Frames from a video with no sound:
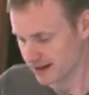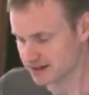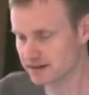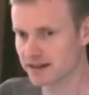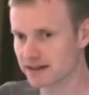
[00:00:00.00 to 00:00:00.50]
I
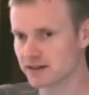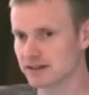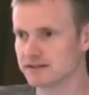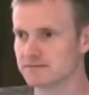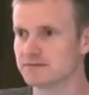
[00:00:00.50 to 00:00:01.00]
don't have
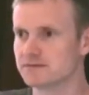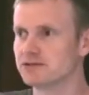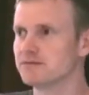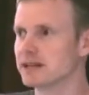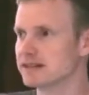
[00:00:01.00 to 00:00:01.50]

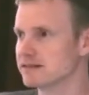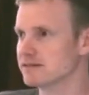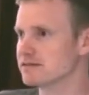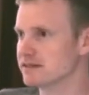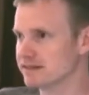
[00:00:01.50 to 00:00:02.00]
too many
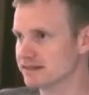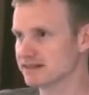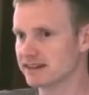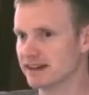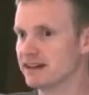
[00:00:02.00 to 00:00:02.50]
solutions to
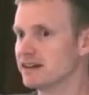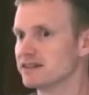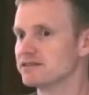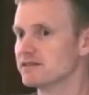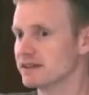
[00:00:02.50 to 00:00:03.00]
say,
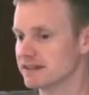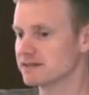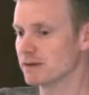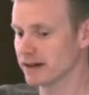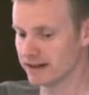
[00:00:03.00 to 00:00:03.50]
do it
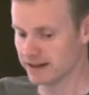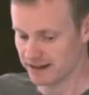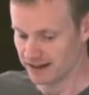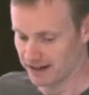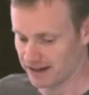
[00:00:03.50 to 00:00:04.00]
this way.
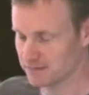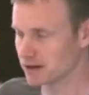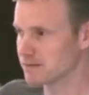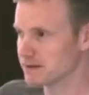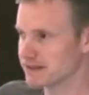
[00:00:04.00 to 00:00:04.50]
I'm
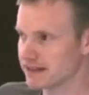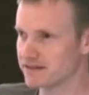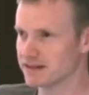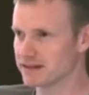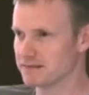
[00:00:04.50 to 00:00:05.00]
hoping to
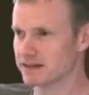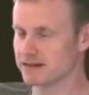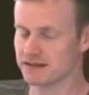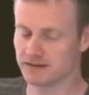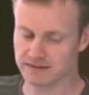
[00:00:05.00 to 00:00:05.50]
give you a little bit
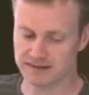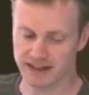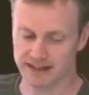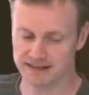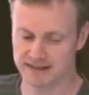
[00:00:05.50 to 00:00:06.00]
of
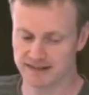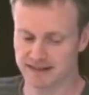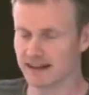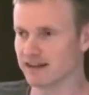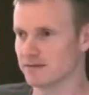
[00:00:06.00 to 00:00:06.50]
context
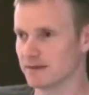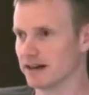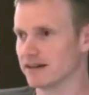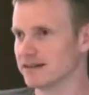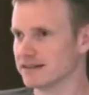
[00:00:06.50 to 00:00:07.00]
now
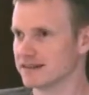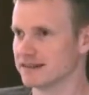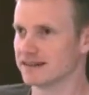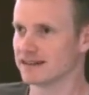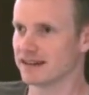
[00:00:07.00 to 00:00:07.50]
about
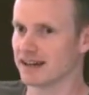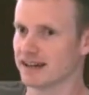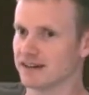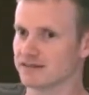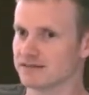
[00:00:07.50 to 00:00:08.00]
kind of
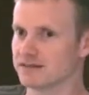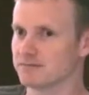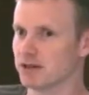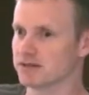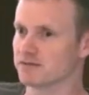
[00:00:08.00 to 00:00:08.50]
how
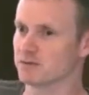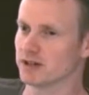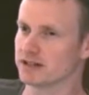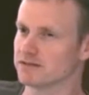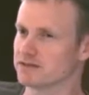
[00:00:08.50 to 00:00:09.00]
Composer
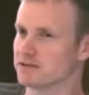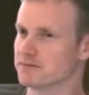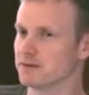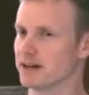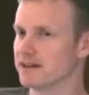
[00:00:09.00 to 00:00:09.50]
works with
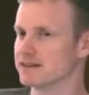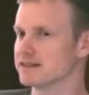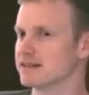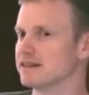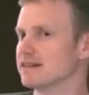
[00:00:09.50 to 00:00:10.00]
Drupal, how
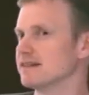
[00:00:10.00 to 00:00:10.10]
it